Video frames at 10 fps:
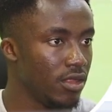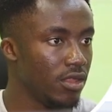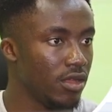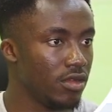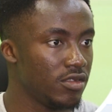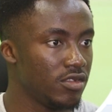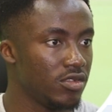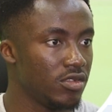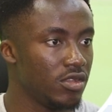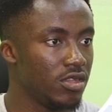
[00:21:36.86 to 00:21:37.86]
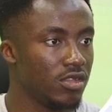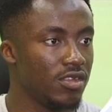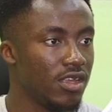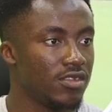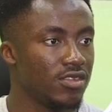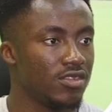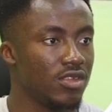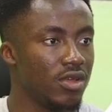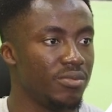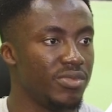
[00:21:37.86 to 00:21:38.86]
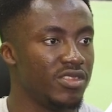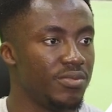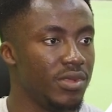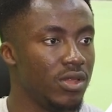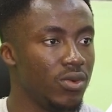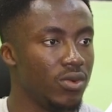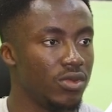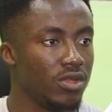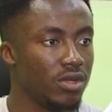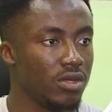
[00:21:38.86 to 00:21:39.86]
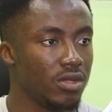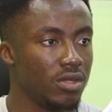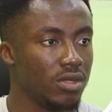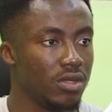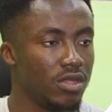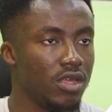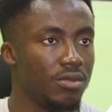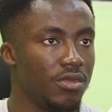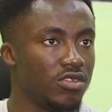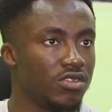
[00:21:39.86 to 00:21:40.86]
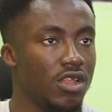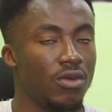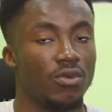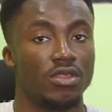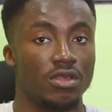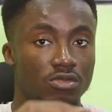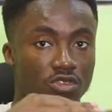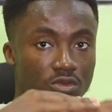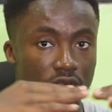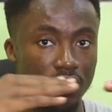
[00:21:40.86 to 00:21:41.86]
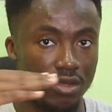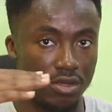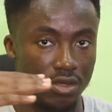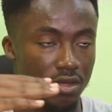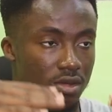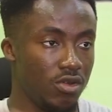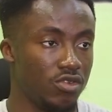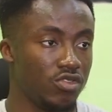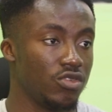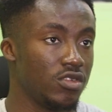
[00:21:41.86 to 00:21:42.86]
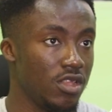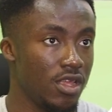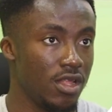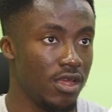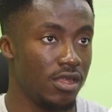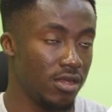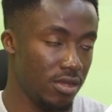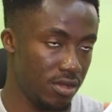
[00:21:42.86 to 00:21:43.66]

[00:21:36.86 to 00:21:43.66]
the text is a bit below the image, and I want them to be horizontally aligned.